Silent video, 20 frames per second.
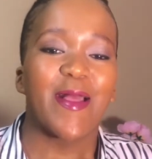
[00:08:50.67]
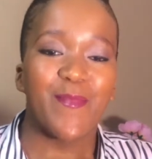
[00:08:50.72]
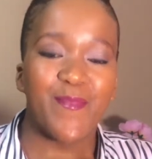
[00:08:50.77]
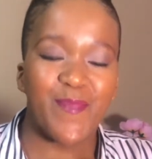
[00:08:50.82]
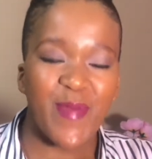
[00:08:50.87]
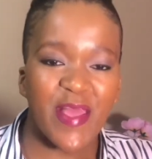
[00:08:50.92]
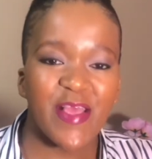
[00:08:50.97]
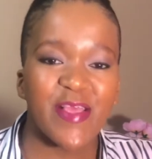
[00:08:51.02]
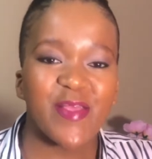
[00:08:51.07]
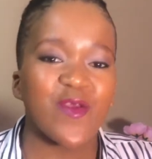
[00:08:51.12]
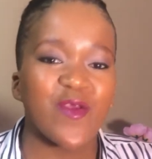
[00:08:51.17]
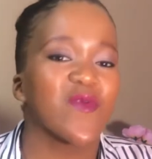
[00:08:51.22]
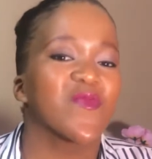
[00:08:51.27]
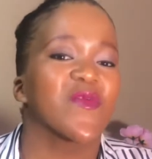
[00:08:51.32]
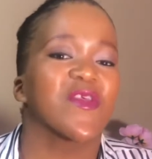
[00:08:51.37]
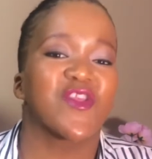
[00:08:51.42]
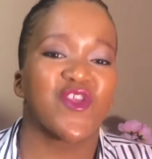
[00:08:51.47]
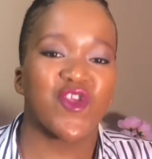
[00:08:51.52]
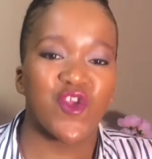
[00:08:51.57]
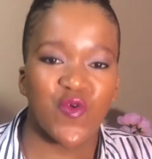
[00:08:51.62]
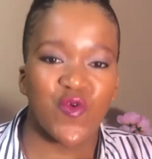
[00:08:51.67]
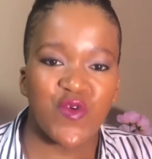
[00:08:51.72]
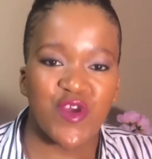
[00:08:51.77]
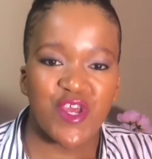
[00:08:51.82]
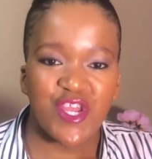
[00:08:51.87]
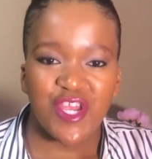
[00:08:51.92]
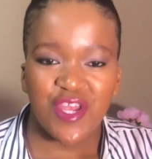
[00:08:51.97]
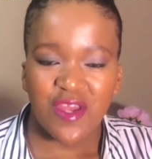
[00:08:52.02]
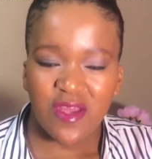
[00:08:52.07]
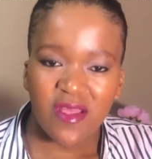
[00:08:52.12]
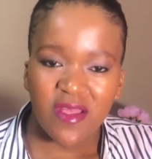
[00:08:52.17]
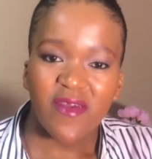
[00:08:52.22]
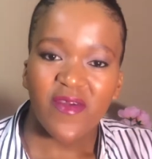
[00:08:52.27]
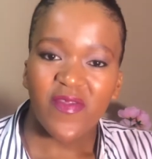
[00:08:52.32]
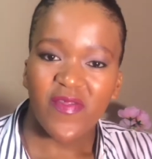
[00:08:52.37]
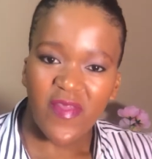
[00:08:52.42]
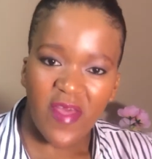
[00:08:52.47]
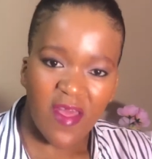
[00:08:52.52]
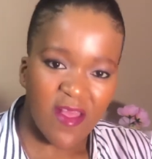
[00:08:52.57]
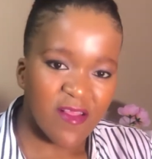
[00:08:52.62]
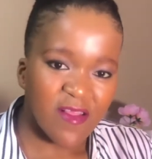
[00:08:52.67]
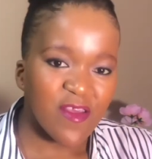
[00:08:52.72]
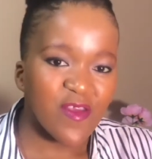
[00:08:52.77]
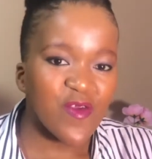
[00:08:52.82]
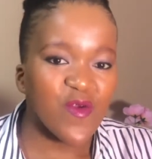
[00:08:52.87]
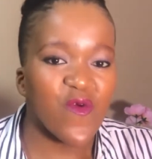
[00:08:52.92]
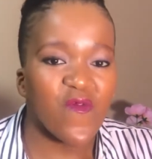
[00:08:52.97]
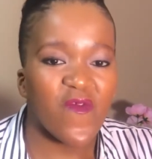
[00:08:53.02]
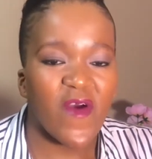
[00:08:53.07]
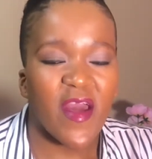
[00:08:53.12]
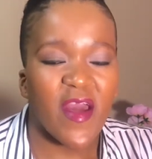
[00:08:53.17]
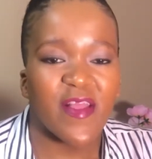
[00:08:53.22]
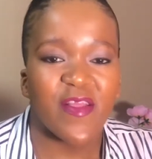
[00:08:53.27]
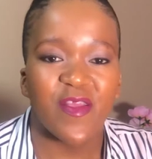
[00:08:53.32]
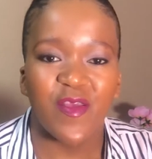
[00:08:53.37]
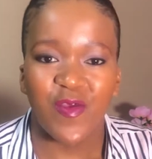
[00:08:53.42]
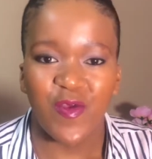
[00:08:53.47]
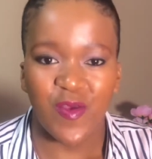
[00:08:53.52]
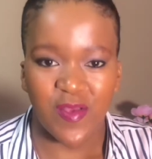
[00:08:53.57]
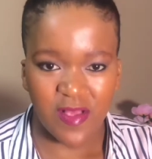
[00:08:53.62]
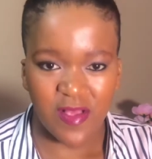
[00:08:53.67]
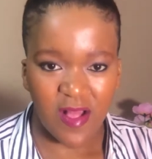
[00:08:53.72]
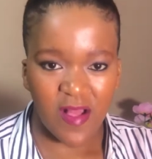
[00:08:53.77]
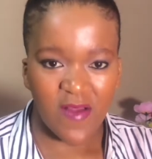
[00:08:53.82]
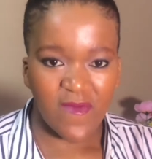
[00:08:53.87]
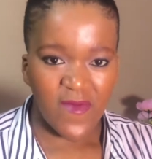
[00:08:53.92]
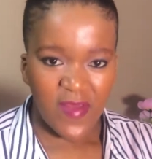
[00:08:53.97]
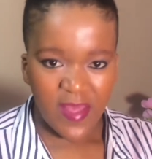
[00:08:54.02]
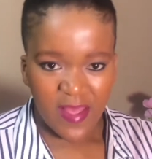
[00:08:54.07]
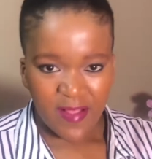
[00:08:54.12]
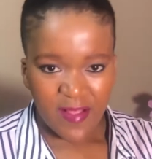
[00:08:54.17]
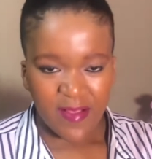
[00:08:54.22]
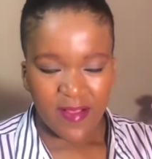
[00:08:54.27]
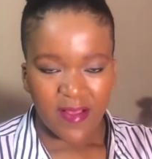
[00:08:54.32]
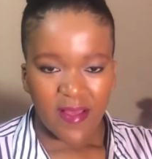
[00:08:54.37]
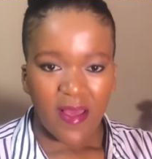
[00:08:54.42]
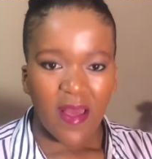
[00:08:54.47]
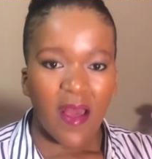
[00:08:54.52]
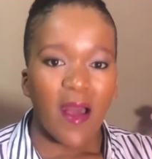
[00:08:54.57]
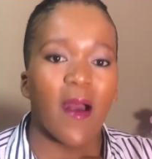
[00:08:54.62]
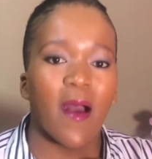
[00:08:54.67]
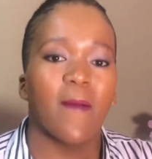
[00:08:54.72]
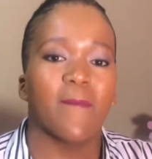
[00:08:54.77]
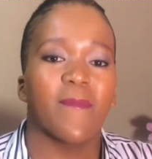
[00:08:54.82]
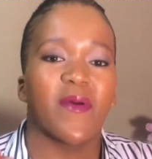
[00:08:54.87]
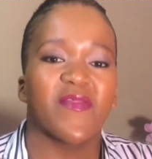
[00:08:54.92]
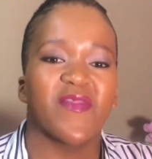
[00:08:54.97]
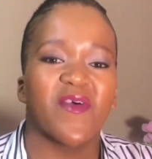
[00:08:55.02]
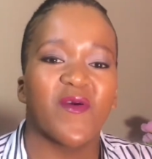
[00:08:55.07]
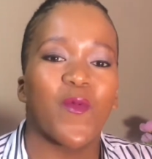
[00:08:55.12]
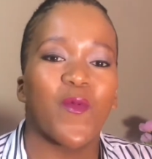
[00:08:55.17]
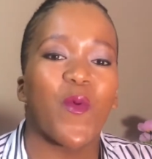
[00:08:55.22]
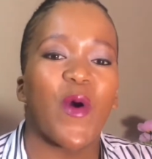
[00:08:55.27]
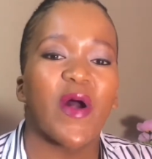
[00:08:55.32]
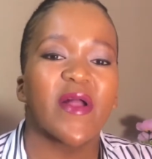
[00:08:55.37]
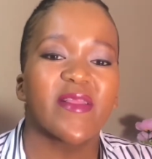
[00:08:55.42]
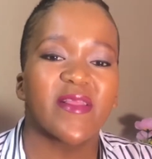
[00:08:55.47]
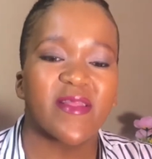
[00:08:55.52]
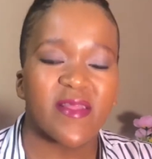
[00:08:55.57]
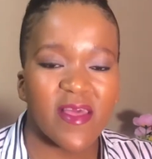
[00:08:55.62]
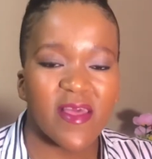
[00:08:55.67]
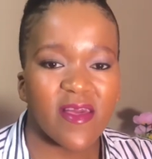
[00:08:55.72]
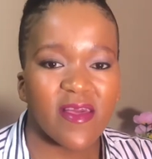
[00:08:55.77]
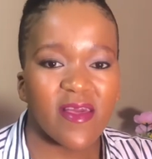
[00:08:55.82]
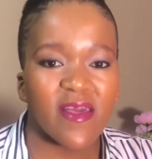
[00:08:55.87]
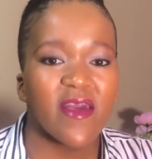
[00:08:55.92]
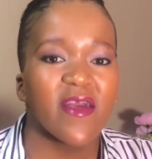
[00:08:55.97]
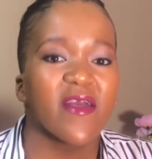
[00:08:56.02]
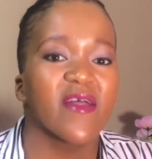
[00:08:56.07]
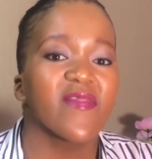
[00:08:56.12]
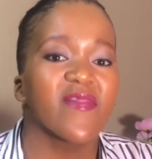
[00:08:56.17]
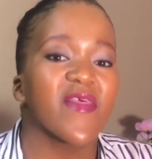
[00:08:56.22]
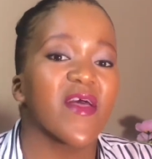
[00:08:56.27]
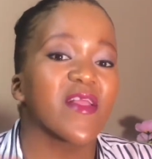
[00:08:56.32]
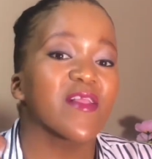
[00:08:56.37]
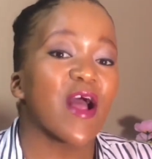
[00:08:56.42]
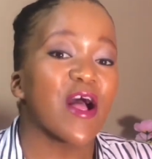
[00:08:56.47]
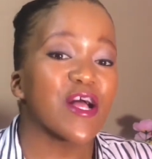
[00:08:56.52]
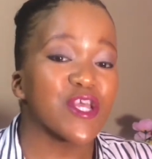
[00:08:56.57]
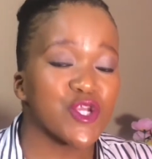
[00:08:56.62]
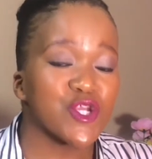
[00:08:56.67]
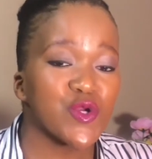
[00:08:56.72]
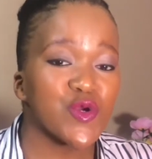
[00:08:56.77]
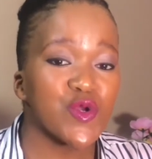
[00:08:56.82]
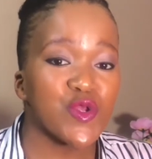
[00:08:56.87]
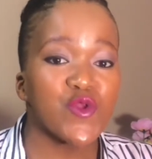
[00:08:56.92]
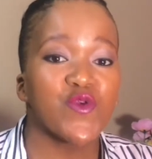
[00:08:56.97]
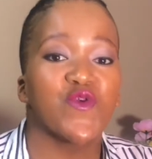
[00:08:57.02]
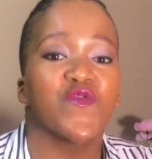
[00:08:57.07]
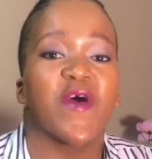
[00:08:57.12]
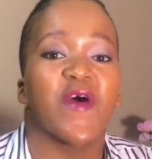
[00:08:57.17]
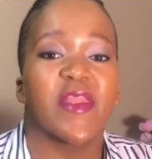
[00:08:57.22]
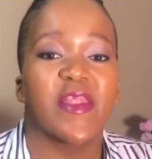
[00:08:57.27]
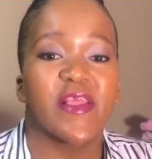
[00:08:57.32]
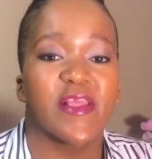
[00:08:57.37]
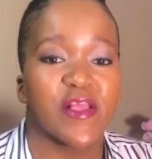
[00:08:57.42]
based on the situation that you find yourself in. But the one thing that assures you that it